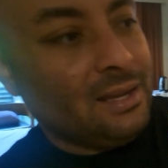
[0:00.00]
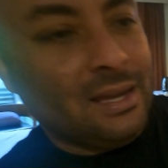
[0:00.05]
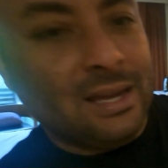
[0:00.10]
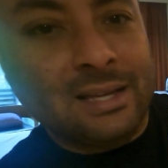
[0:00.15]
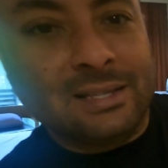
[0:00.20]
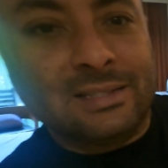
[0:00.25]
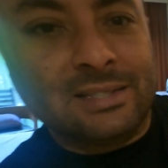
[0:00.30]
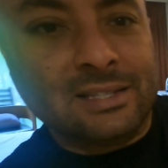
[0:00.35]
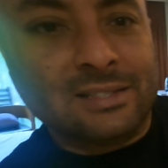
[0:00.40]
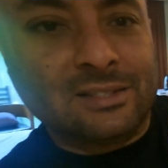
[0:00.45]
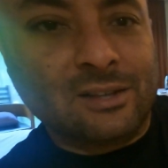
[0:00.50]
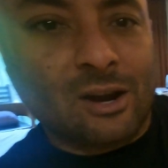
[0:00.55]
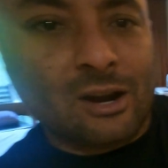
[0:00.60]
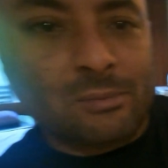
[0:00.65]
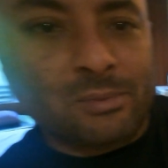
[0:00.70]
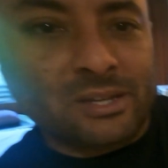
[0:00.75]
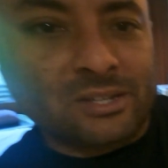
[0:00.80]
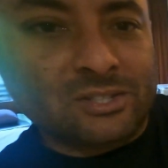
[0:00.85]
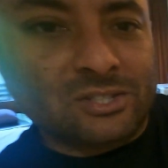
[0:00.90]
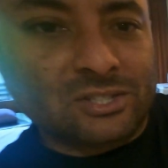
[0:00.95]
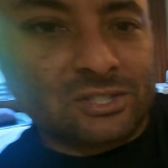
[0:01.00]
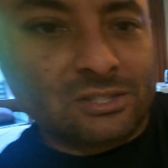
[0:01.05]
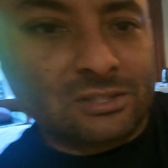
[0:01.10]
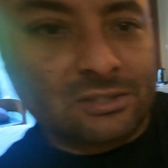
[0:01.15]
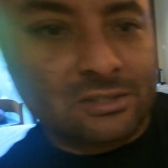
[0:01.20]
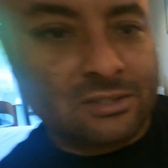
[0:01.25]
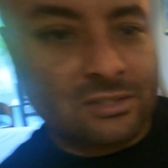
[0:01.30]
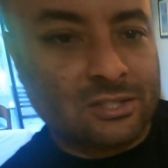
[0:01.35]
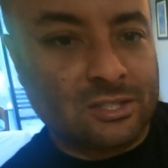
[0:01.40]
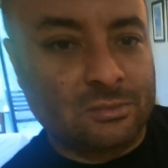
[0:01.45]
it says garbage.
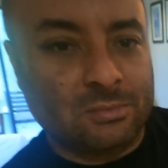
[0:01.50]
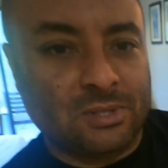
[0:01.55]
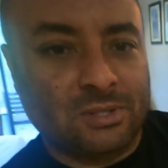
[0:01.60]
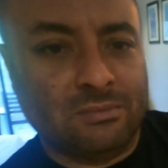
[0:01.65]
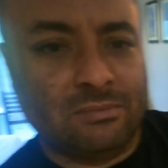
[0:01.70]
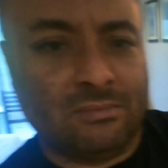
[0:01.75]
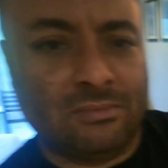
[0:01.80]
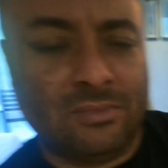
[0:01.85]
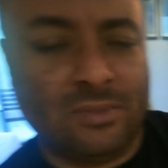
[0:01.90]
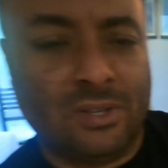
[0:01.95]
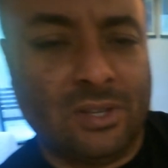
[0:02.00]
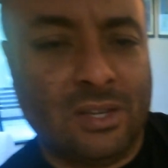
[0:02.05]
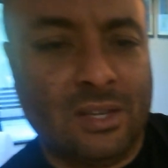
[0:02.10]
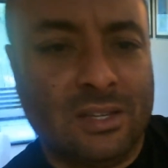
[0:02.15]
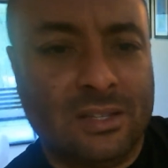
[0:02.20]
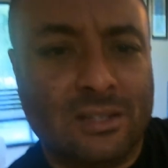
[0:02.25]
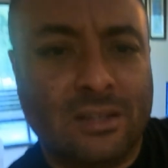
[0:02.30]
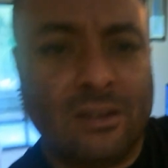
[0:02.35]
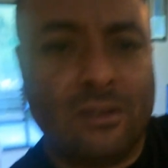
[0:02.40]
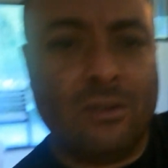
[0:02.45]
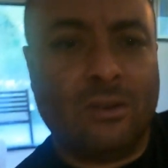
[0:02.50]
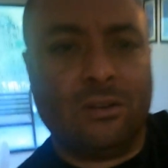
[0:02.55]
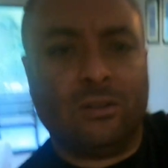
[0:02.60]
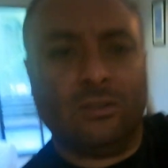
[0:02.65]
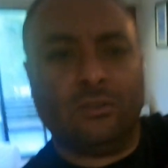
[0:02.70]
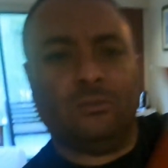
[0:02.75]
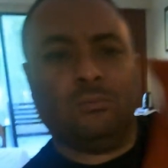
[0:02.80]
Excuse me, kind of hard to do